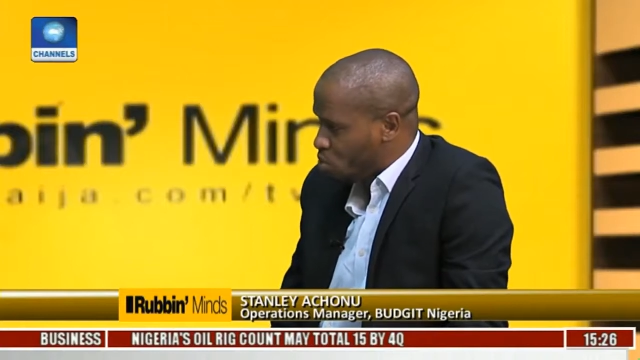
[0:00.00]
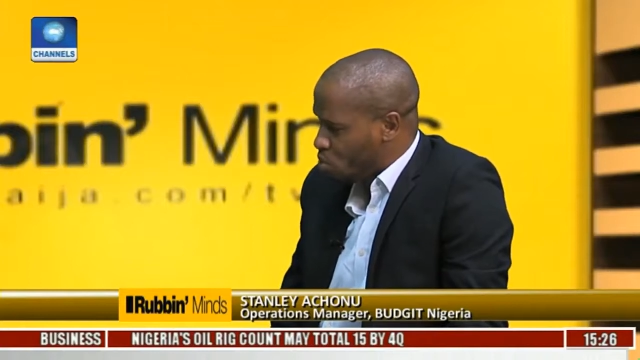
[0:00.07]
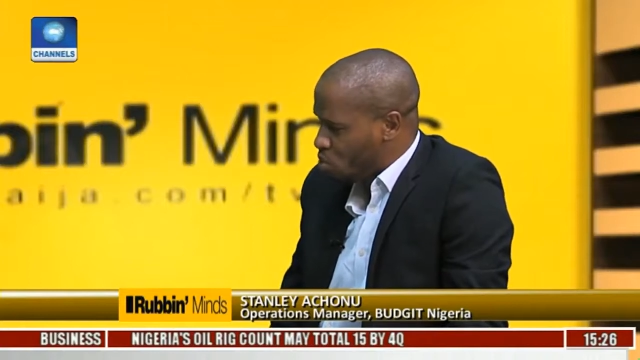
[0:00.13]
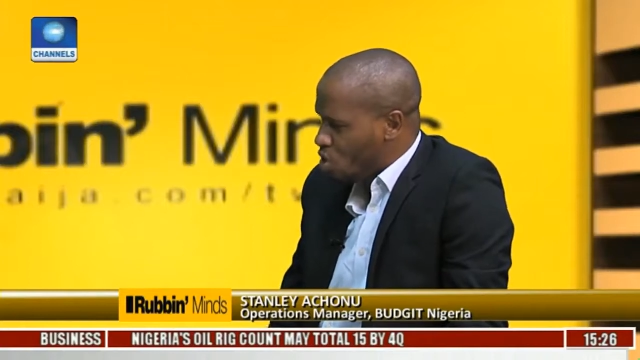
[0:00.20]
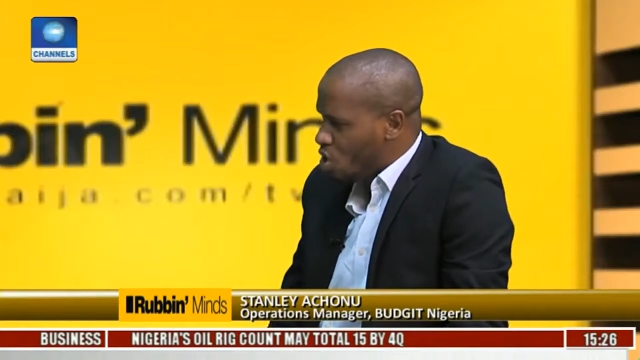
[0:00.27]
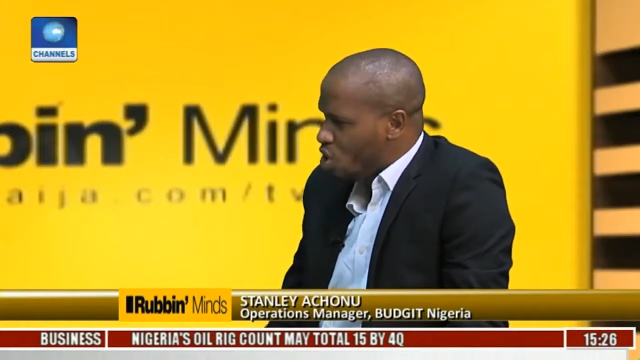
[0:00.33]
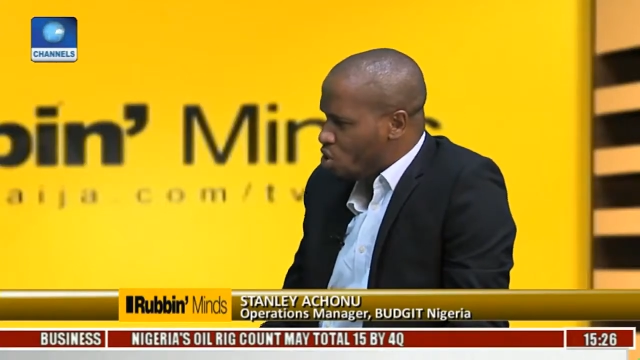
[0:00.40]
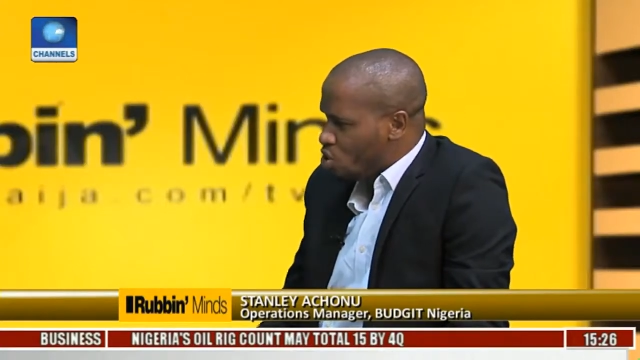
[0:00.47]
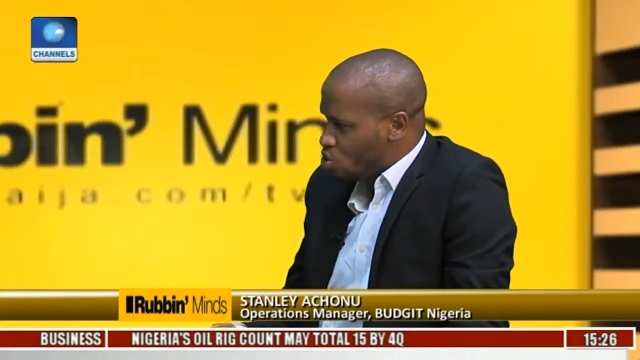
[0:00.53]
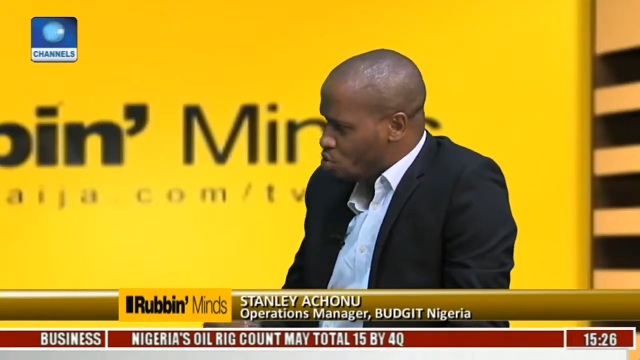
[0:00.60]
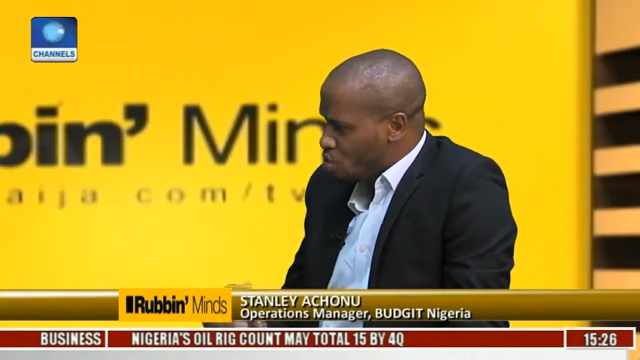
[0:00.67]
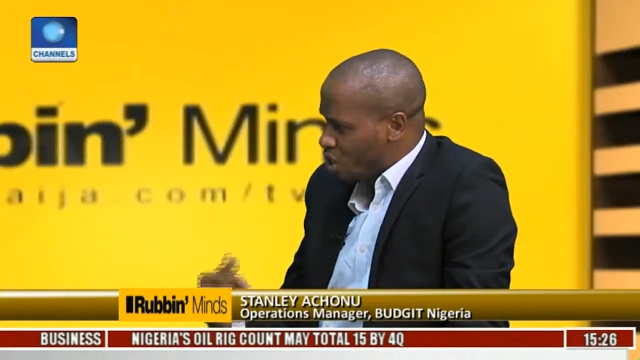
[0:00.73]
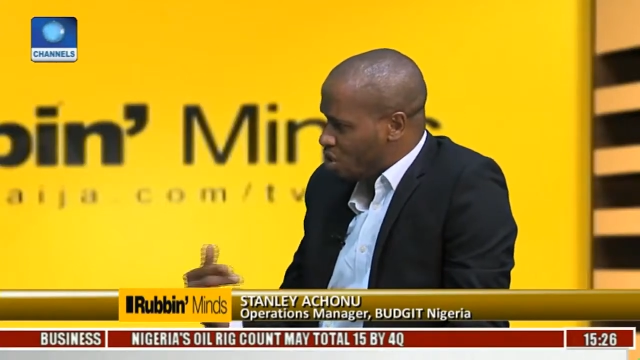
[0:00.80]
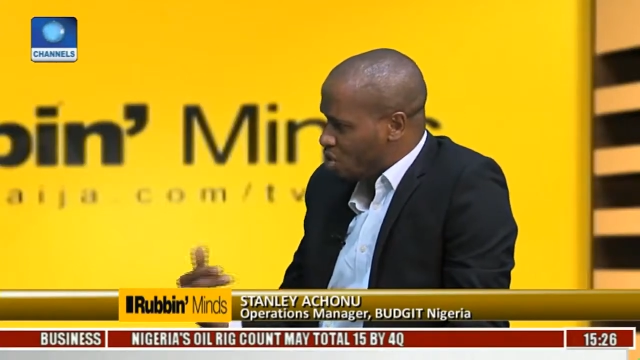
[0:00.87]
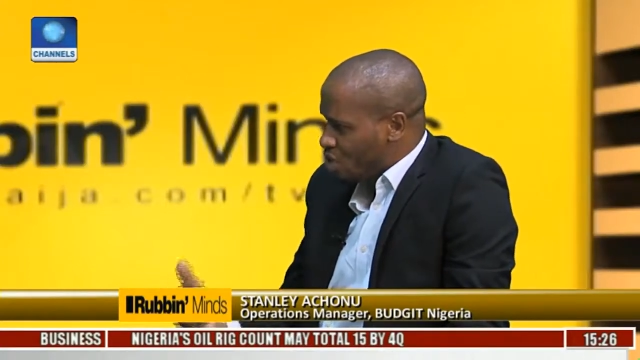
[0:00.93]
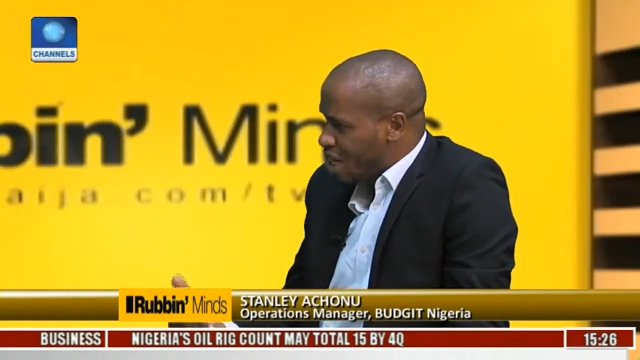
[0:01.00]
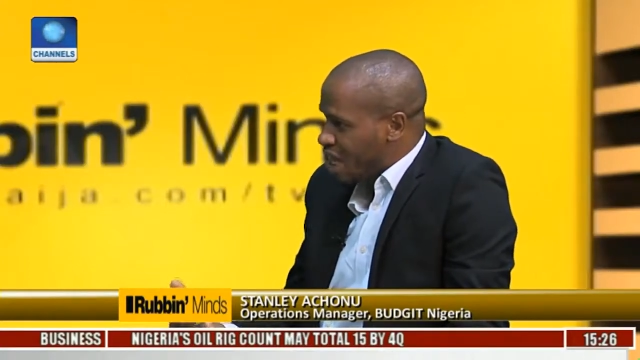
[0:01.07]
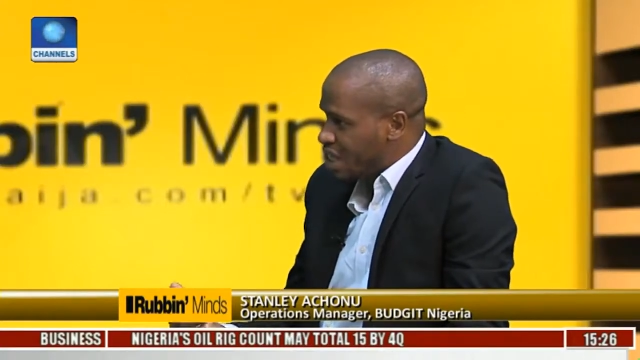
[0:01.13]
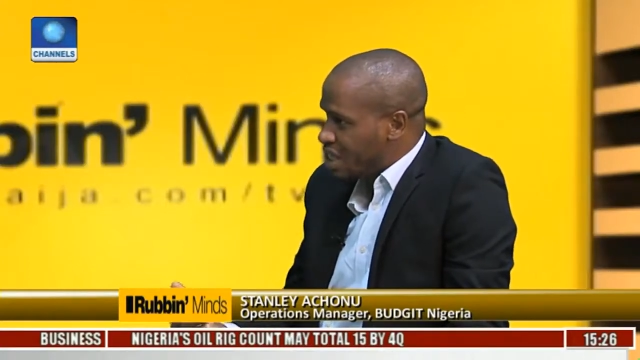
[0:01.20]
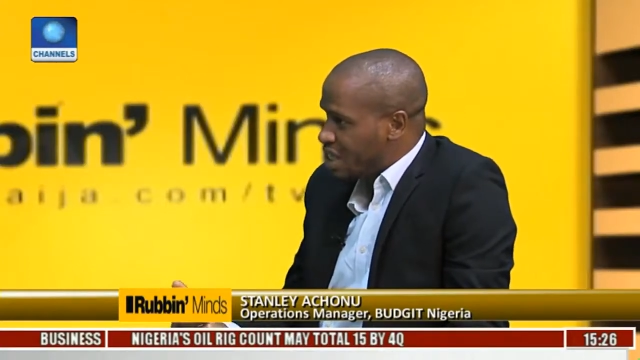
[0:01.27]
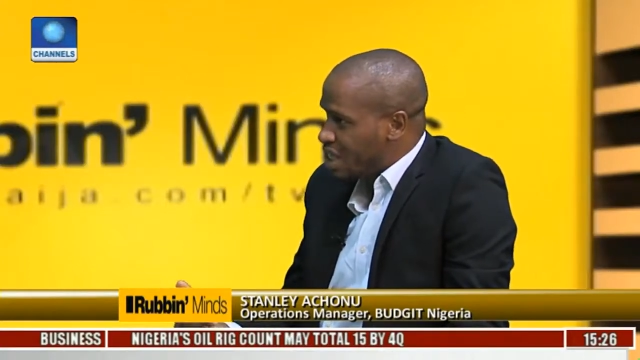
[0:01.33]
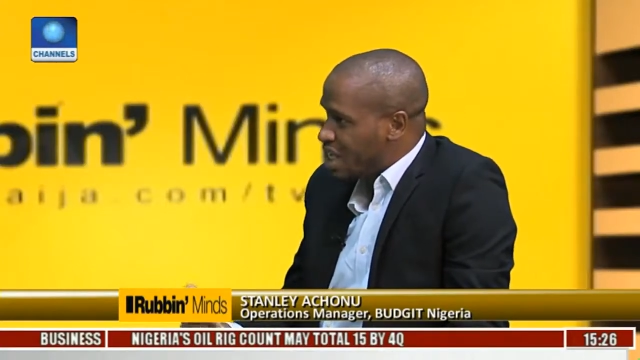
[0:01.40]
So to a
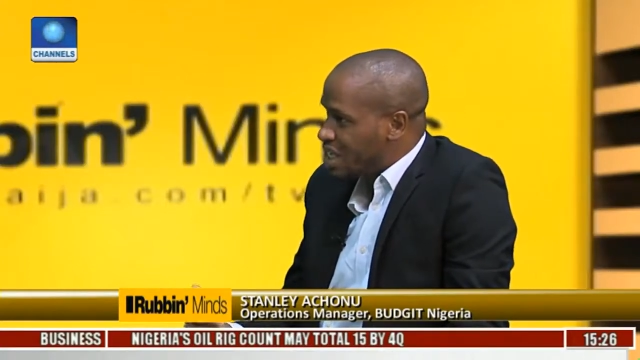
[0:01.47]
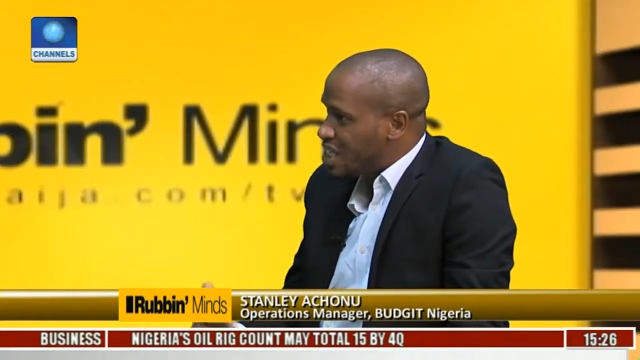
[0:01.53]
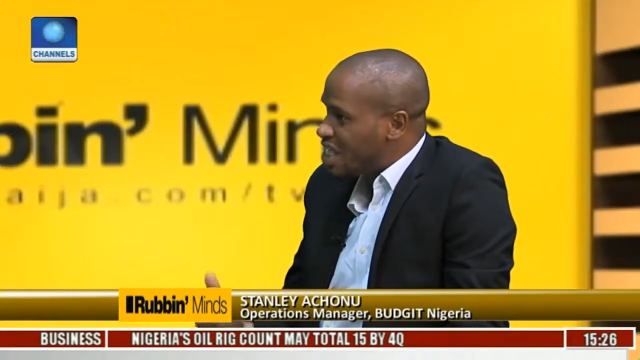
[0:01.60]
large extent,